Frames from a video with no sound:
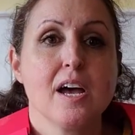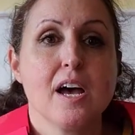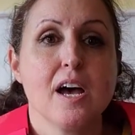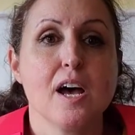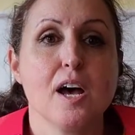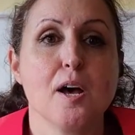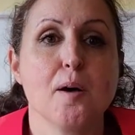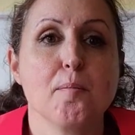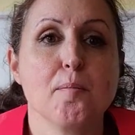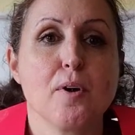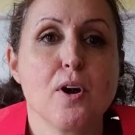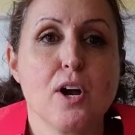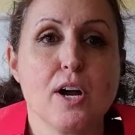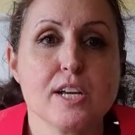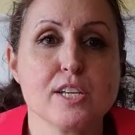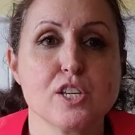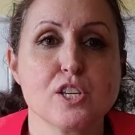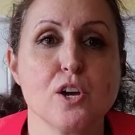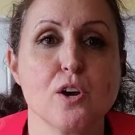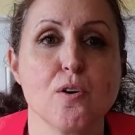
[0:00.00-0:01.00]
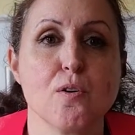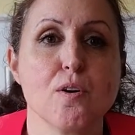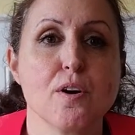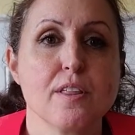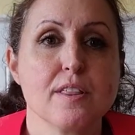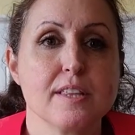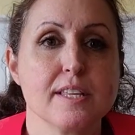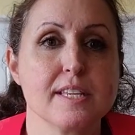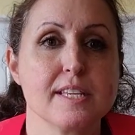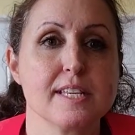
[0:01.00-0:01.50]
All right, so
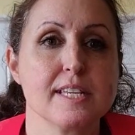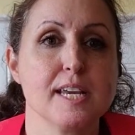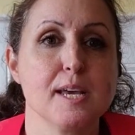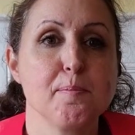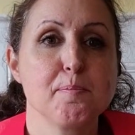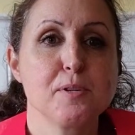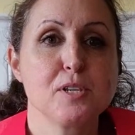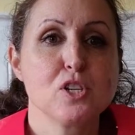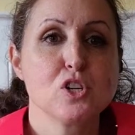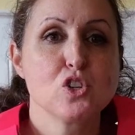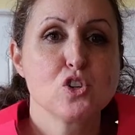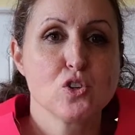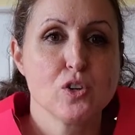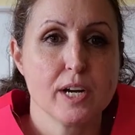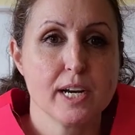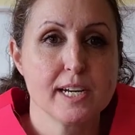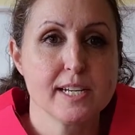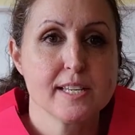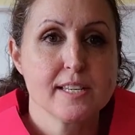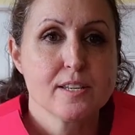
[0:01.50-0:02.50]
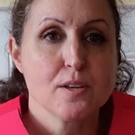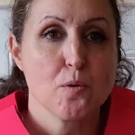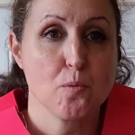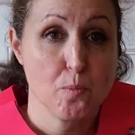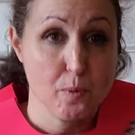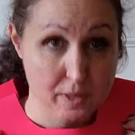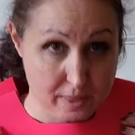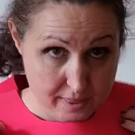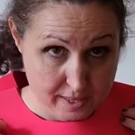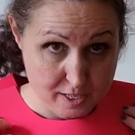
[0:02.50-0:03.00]
the tips and tricks
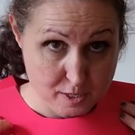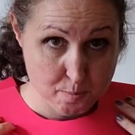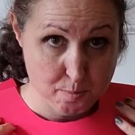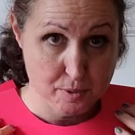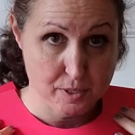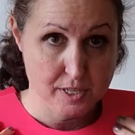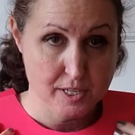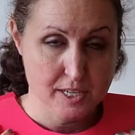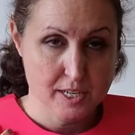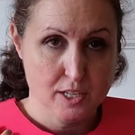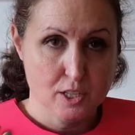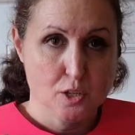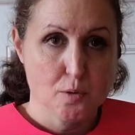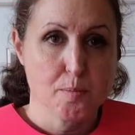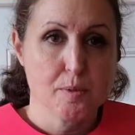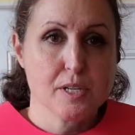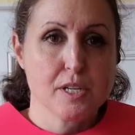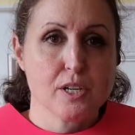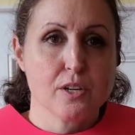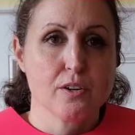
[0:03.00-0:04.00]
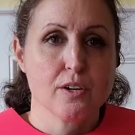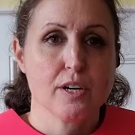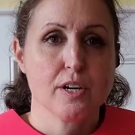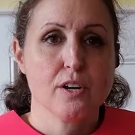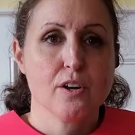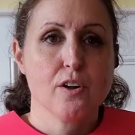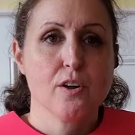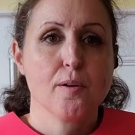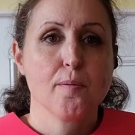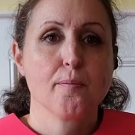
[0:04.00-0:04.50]
with this particular
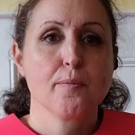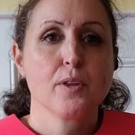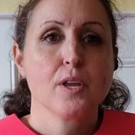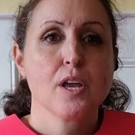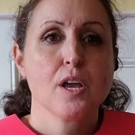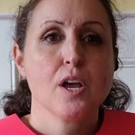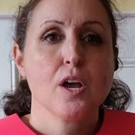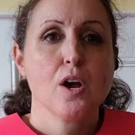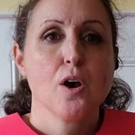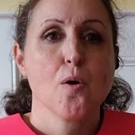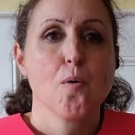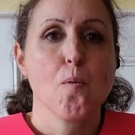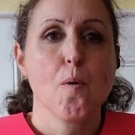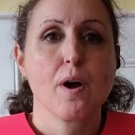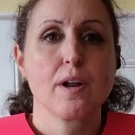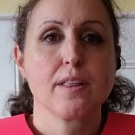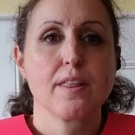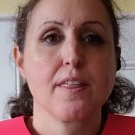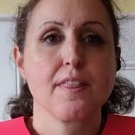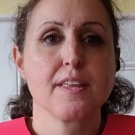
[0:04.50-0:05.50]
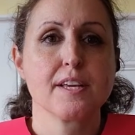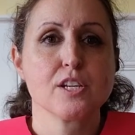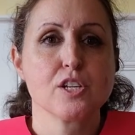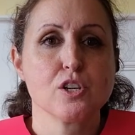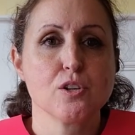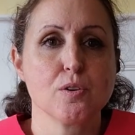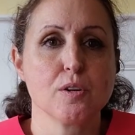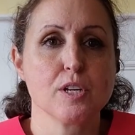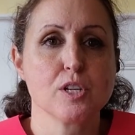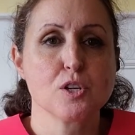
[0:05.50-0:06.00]
material, one of the things
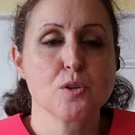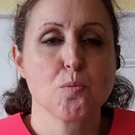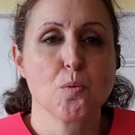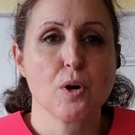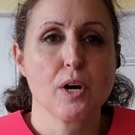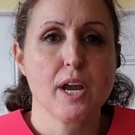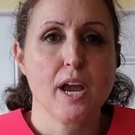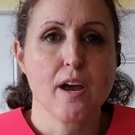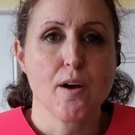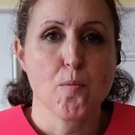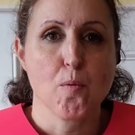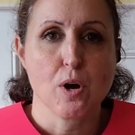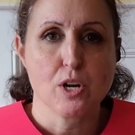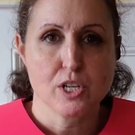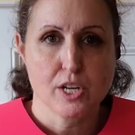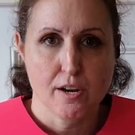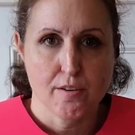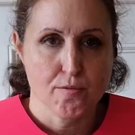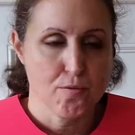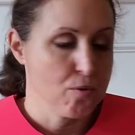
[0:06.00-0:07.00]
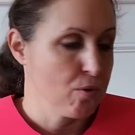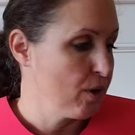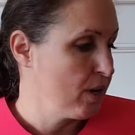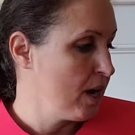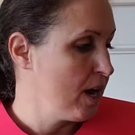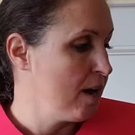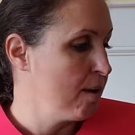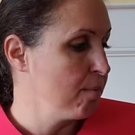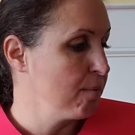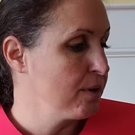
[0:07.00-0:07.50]
you need to watch out for,
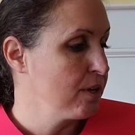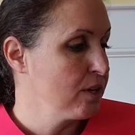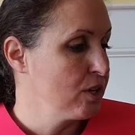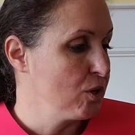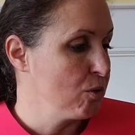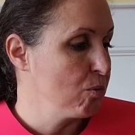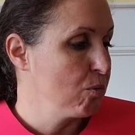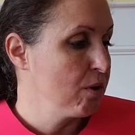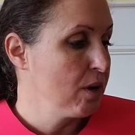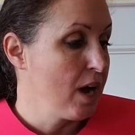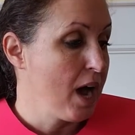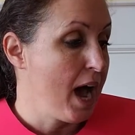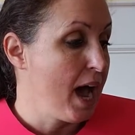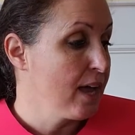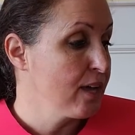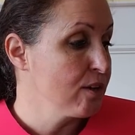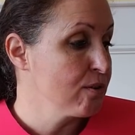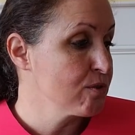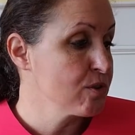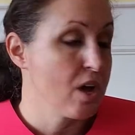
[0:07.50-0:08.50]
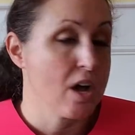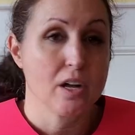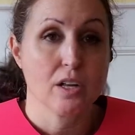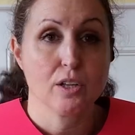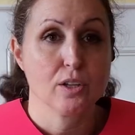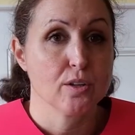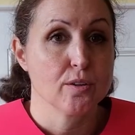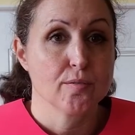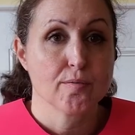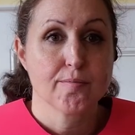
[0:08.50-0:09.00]
I use hot
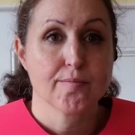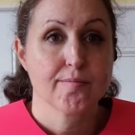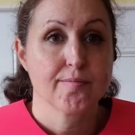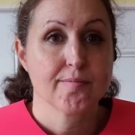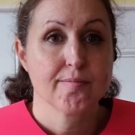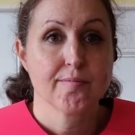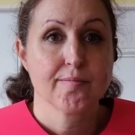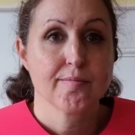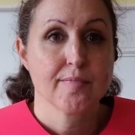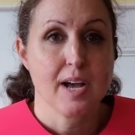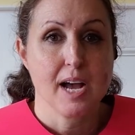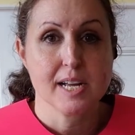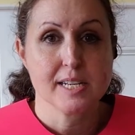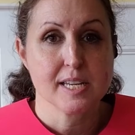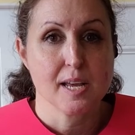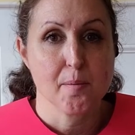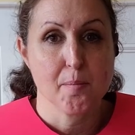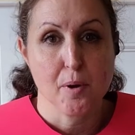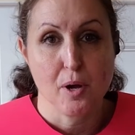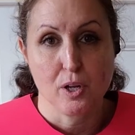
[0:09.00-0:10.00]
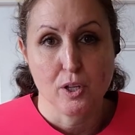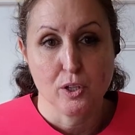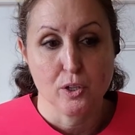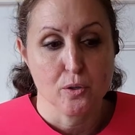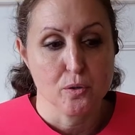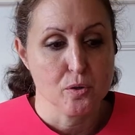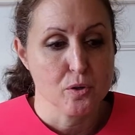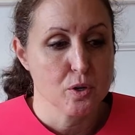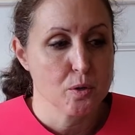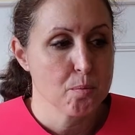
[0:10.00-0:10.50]
glue, high temp hot glue.
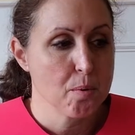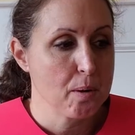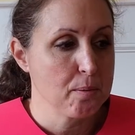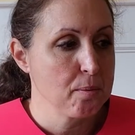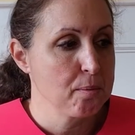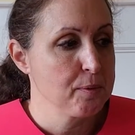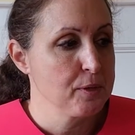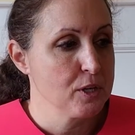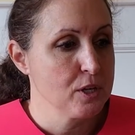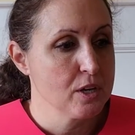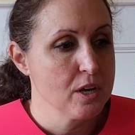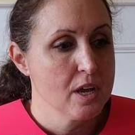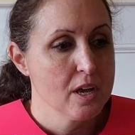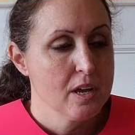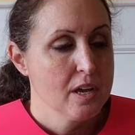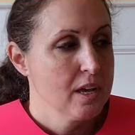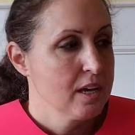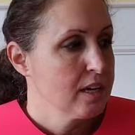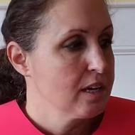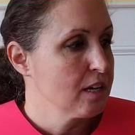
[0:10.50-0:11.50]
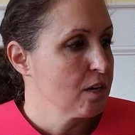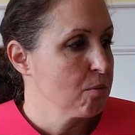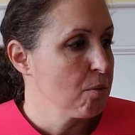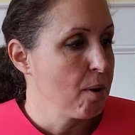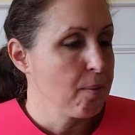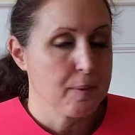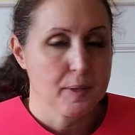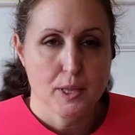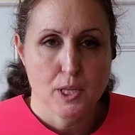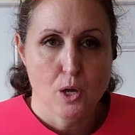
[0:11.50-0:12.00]
You could probably get away
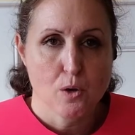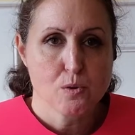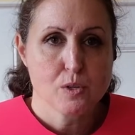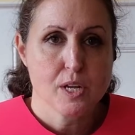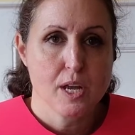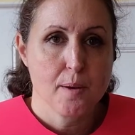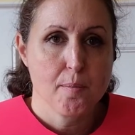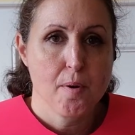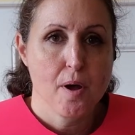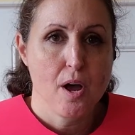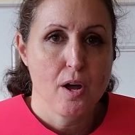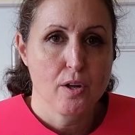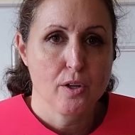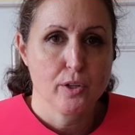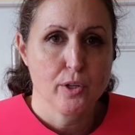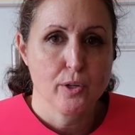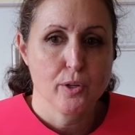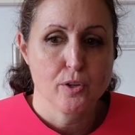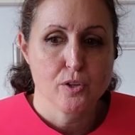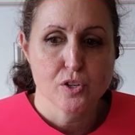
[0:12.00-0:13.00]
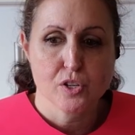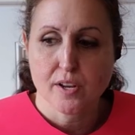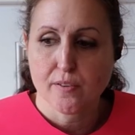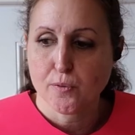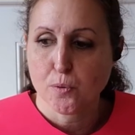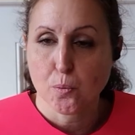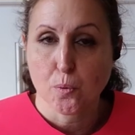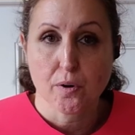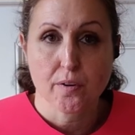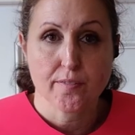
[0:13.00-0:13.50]
with low temp hot glue, you just have
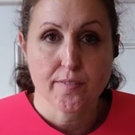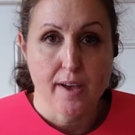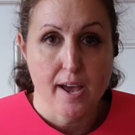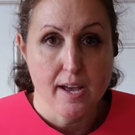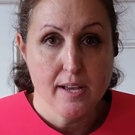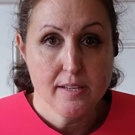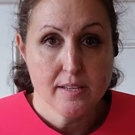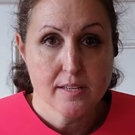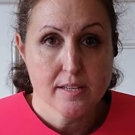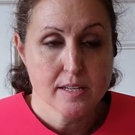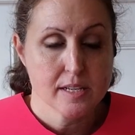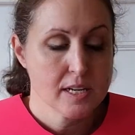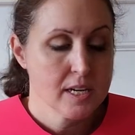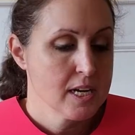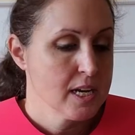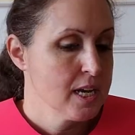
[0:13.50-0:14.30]
to work fast.